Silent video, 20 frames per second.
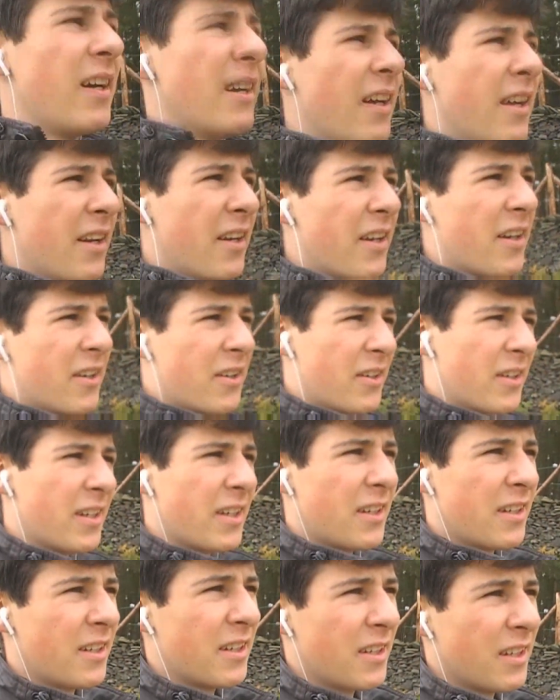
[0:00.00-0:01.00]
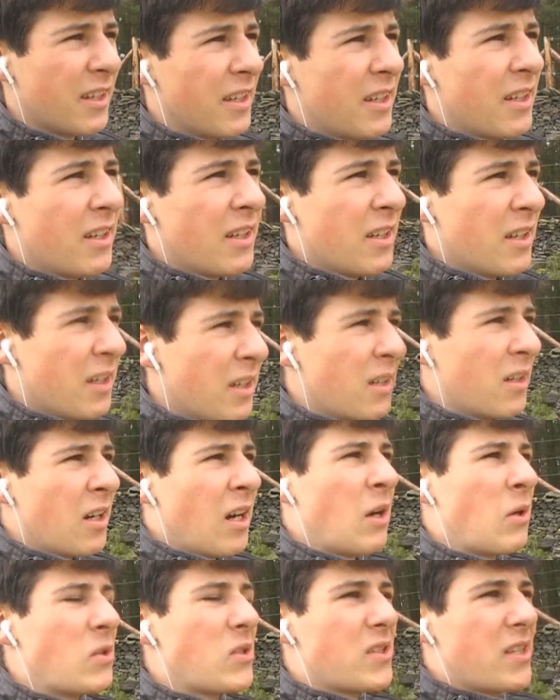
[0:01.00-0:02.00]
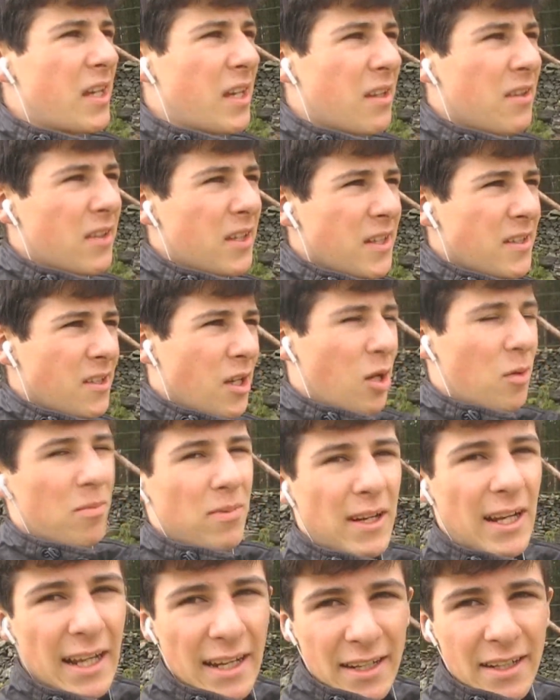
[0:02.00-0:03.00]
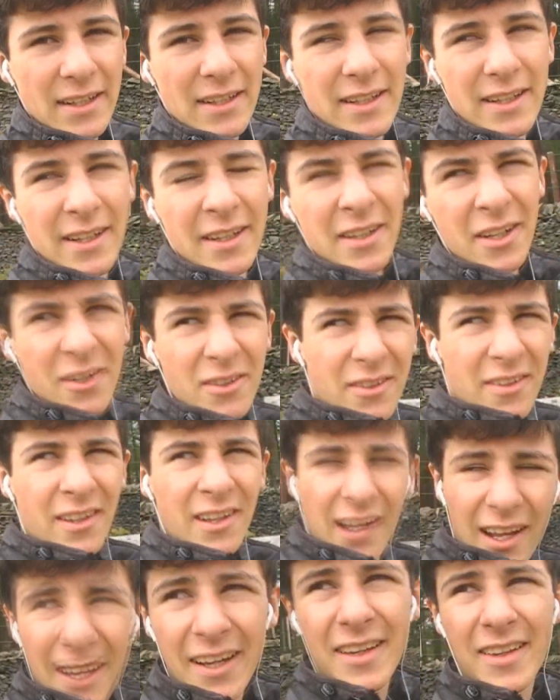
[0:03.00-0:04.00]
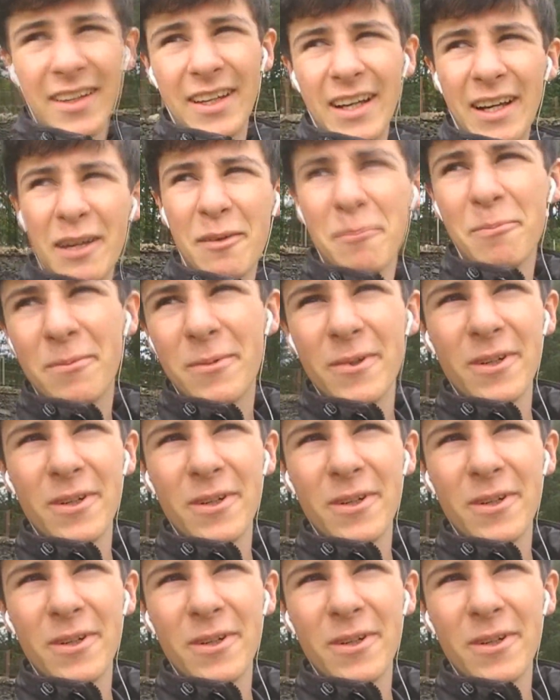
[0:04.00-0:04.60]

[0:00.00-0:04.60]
I don't know, I was saying things that I'd planned, and I don't like that,